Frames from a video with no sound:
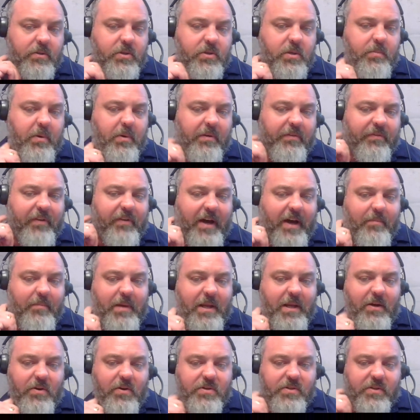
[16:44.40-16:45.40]
2.5
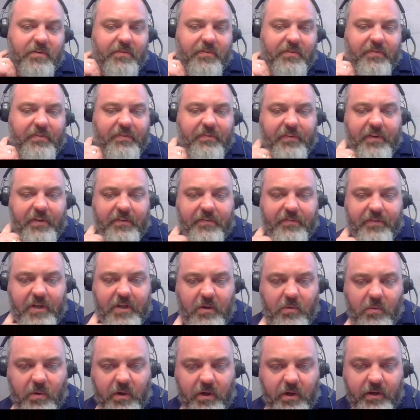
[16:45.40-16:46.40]
meters of
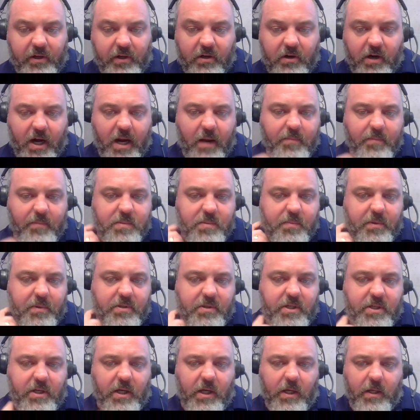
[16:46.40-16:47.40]
51 grams per
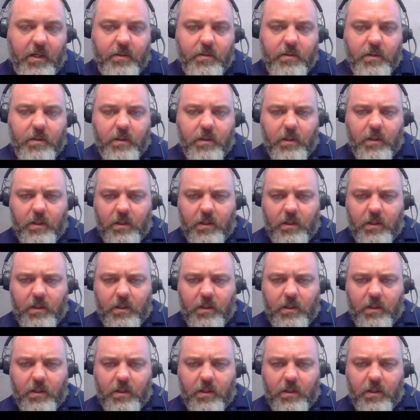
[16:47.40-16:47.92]
ton,